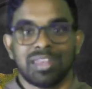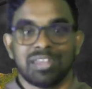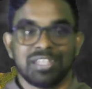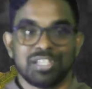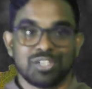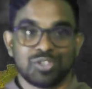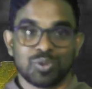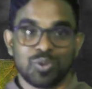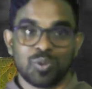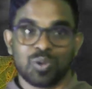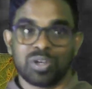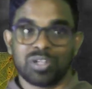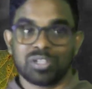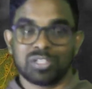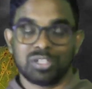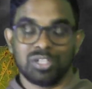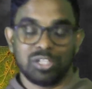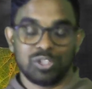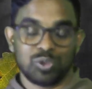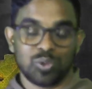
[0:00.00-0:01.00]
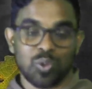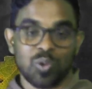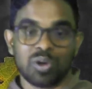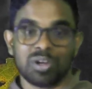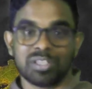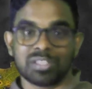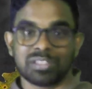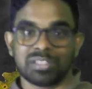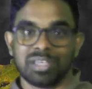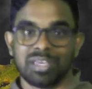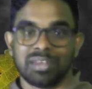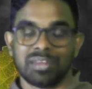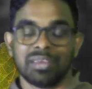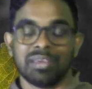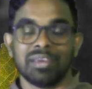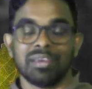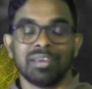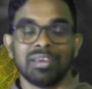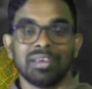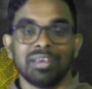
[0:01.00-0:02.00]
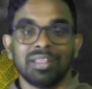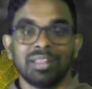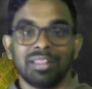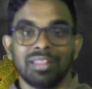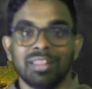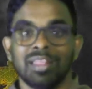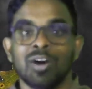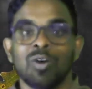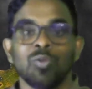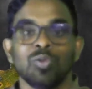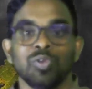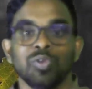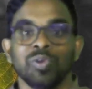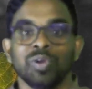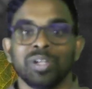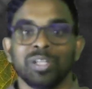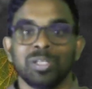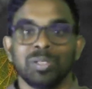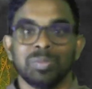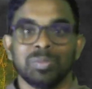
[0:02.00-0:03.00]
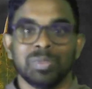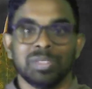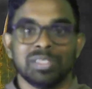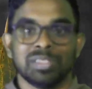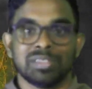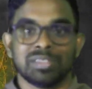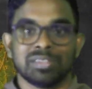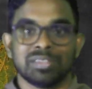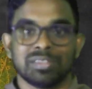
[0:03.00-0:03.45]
and he told us that love your enemies.